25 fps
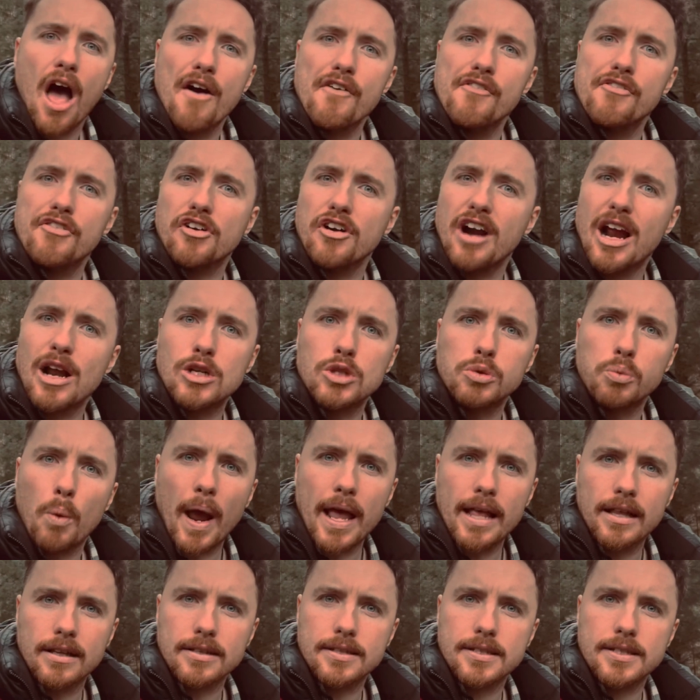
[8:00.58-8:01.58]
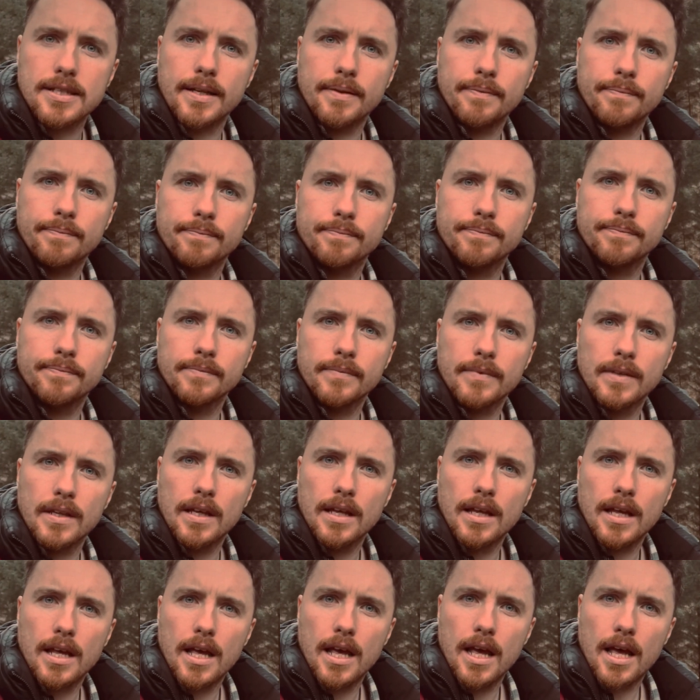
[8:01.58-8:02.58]
throughout Wales.
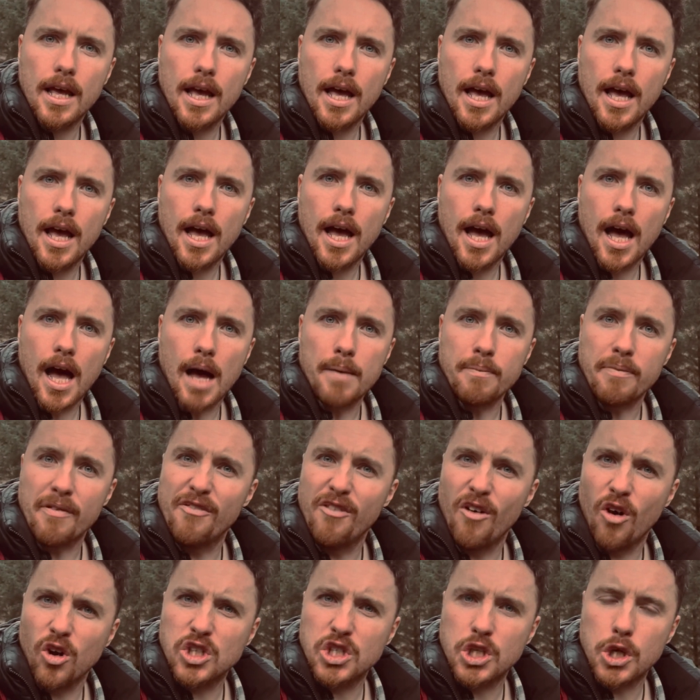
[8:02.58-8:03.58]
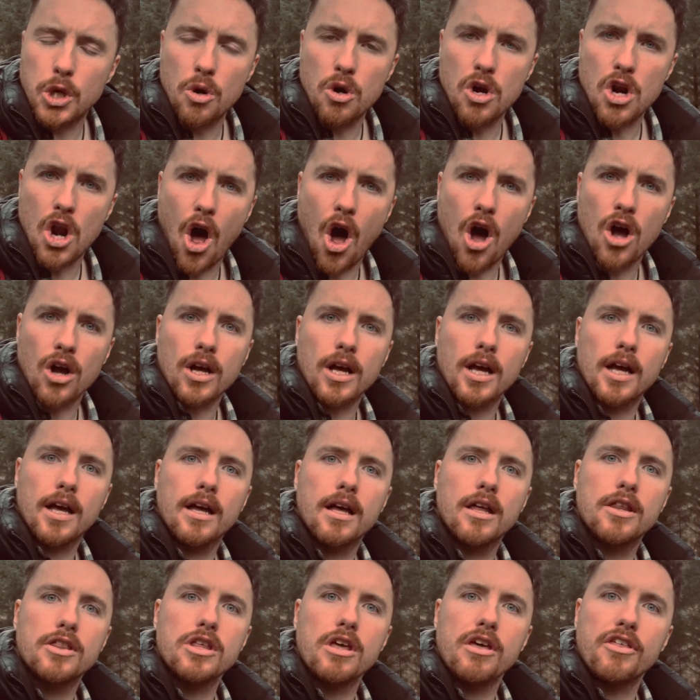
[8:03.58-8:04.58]
And before too long,
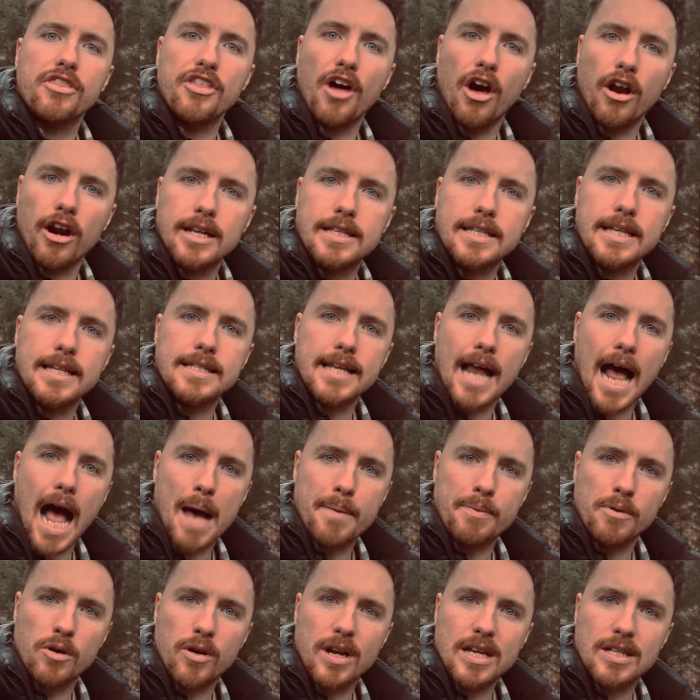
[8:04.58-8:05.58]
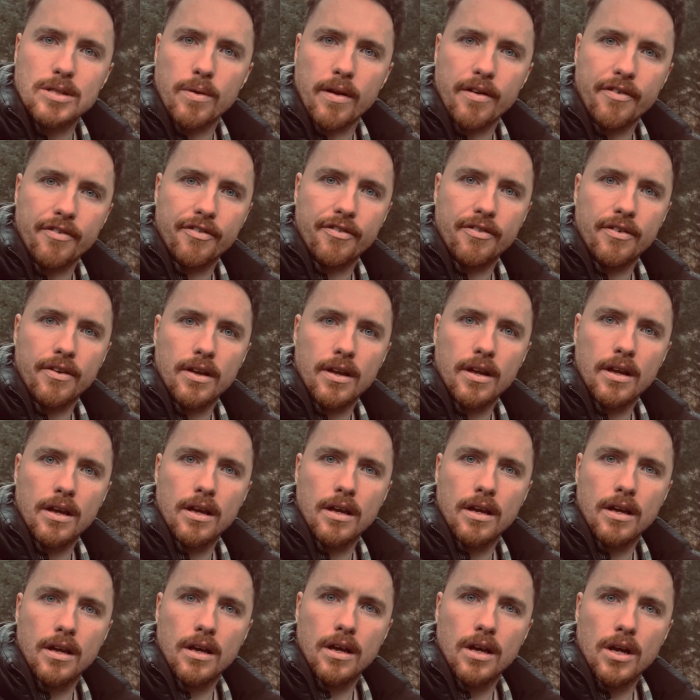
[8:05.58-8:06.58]
the authorities at Aberystwyth
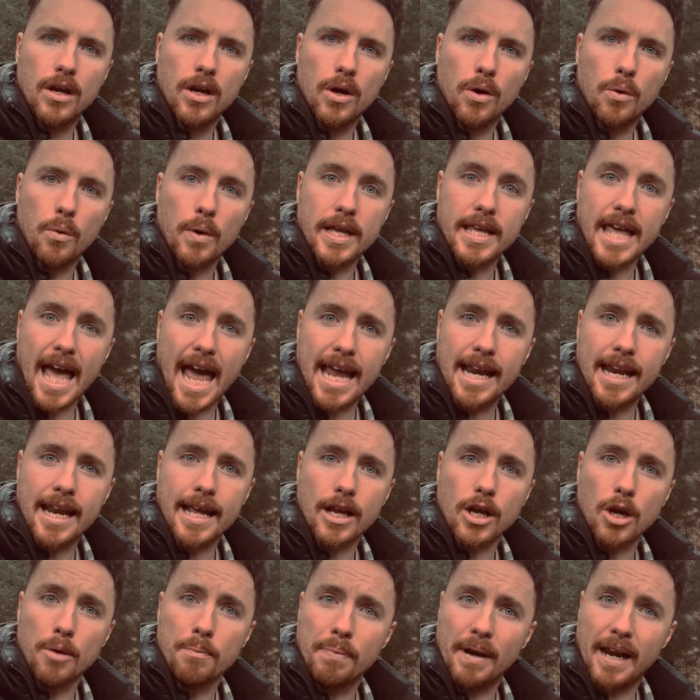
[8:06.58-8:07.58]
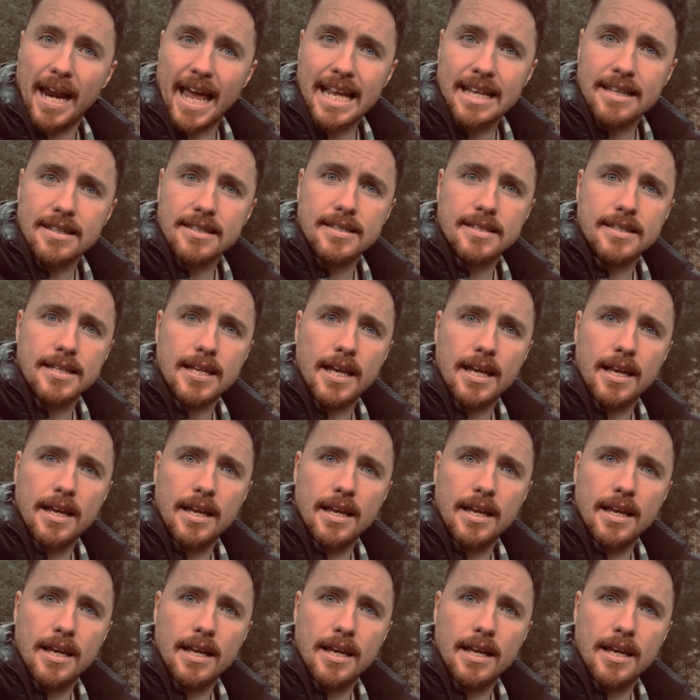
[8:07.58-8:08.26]
were gaining complaints